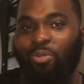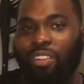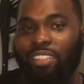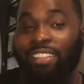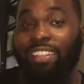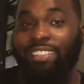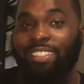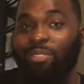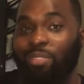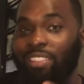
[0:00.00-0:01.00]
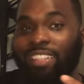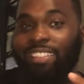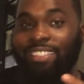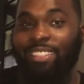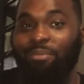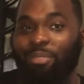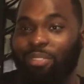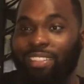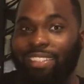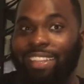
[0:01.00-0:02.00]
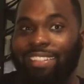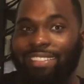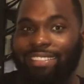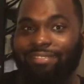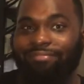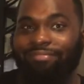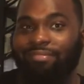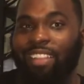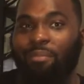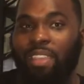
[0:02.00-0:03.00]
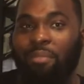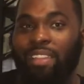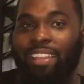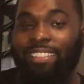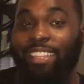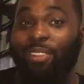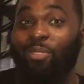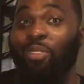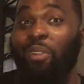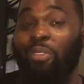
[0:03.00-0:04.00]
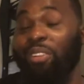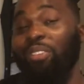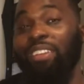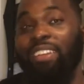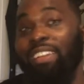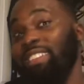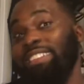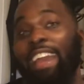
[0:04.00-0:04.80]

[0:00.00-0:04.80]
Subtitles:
water tastes good when it tastes good, but when it doesn't, I mean, I'm not saying, oh, I want to go get a